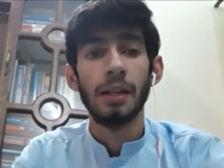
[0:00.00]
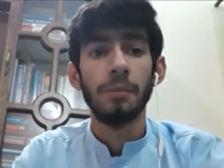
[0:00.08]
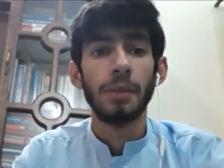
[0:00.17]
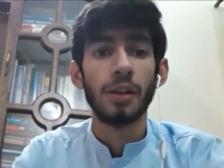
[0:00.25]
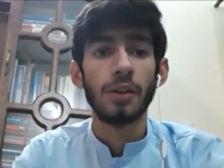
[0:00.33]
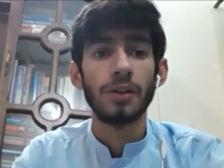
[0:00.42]

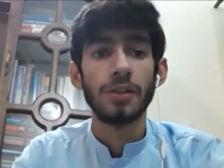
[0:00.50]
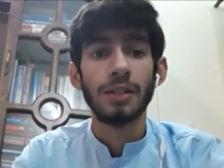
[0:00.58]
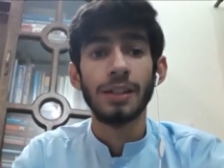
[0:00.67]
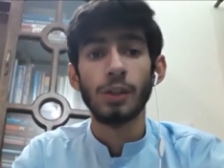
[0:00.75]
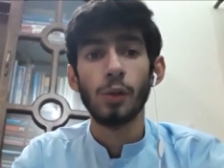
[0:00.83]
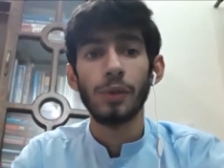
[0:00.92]
because
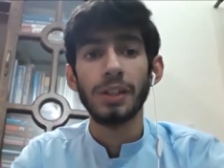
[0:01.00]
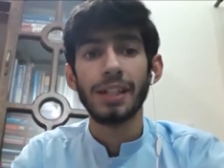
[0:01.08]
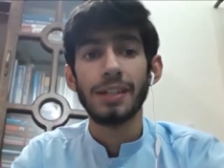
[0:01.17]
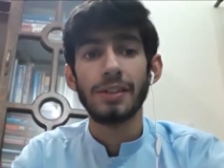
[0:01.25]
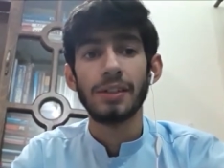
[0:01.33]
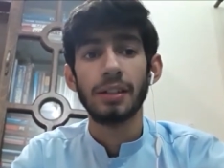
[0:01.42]
the TOEFL
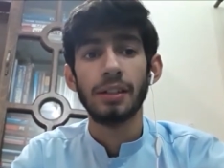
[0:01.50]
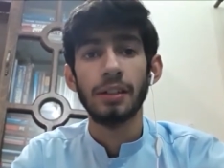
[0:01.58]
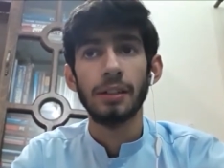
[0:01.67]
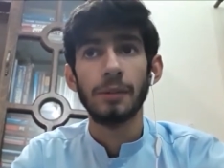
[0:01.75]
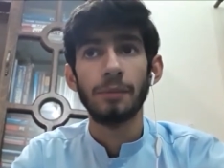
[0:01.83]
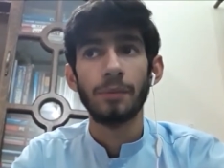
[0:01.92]
test
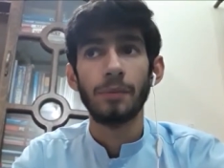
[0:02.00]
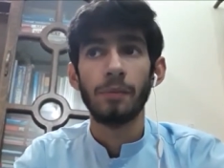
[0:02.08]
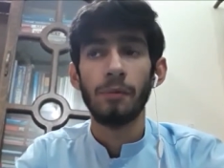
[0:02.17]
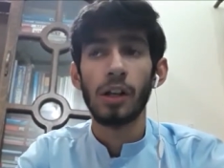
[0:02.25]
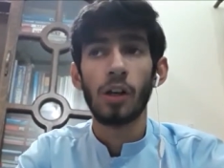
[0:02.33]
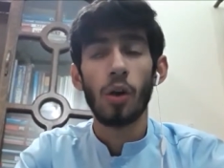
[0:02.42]
uh,
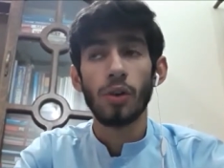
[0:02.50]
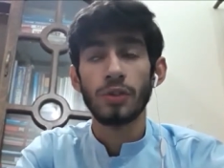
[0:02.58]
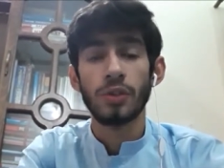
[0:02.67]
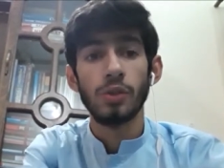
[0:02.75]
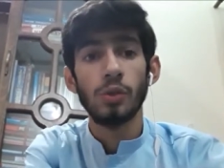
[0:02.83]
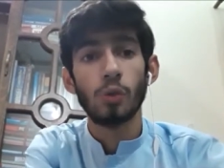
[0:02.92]
will
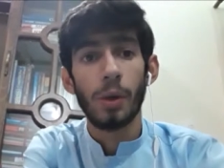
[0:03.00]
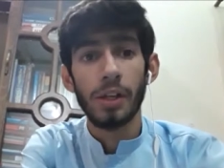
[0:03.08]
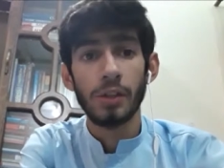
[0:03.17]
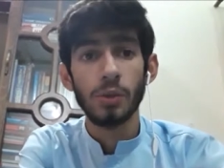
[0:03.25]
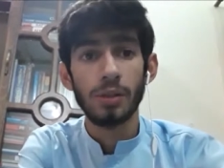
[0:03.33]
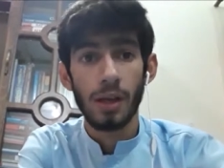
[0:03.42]
cost you
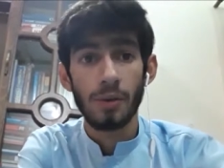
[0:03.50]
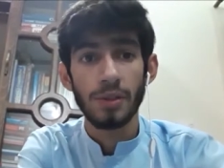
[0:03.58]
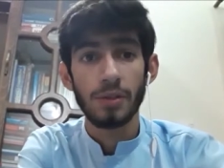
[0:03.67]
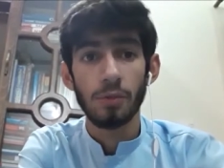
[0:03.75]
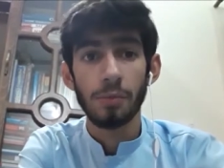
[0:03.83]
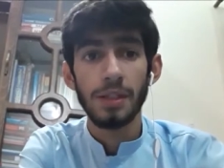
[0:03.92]

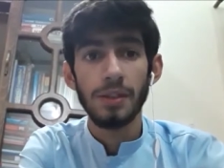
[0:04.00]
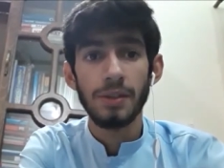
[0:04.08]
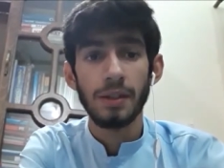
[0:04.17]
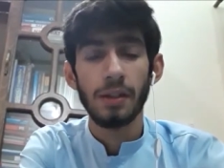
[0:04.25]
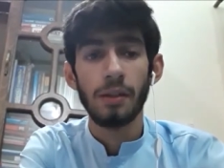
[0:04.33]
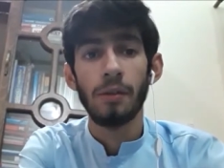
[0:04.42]
22,000 rupees
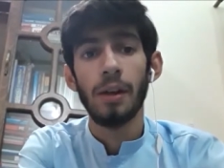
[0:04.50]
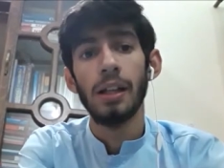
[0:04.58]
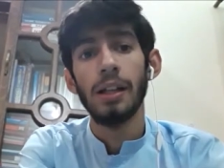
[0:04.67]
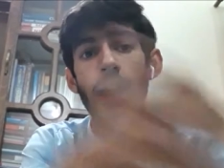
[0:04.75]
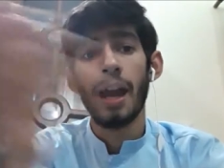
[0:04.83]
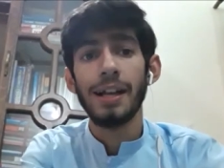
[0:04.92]

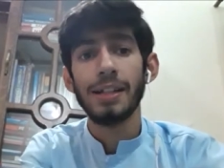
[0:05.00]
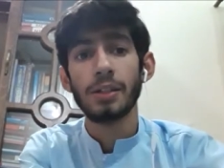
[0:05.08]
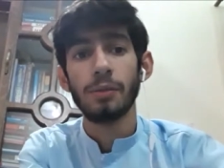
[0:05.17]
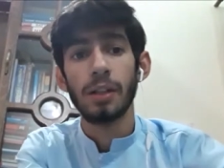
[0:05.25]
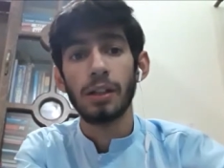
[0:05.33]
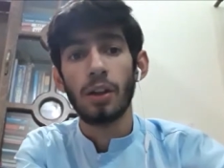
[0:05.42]
while
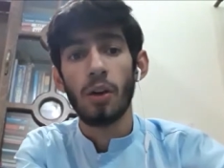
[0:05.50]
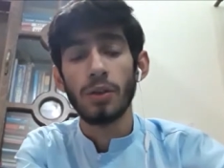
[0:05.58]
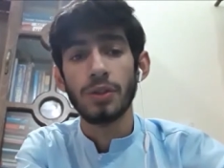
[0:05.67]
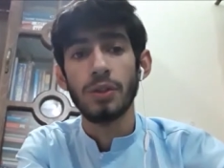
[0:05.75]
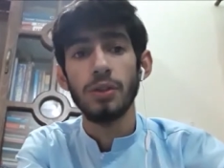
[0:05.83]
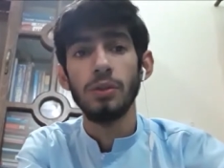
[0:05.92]
IELTS will
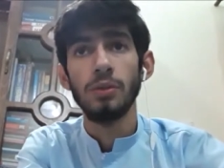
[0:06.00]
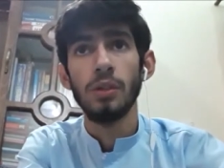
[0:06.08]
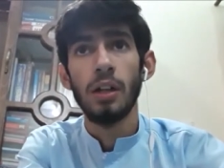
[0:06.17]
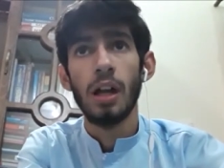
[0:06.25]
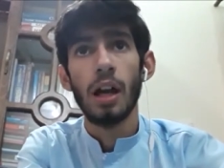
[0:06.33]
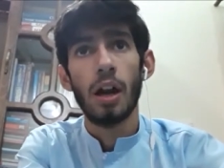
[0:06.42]
cost you
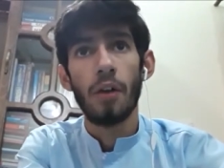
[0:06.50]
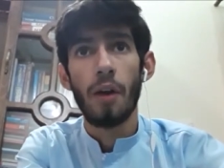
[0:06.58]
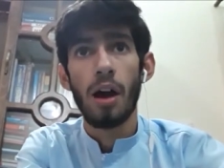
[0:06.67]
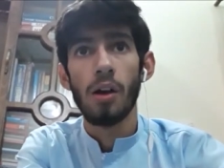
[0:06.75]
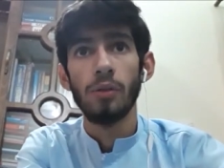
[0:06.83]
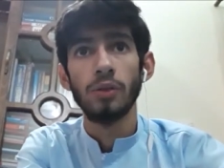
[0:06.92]

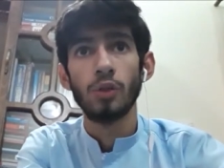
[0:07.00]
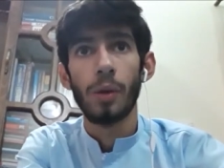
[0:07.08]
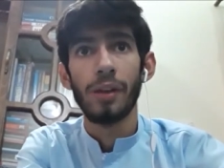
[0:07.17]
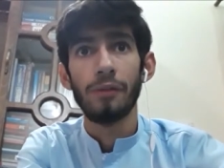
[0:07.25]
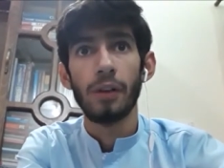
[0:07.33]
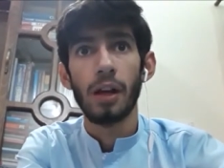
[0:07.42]
around
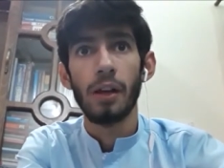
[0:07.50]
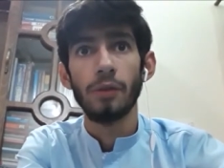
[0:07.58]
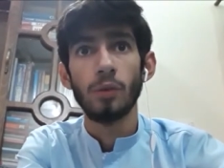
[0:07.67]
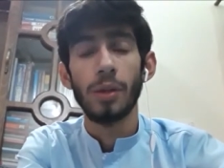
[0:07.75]
25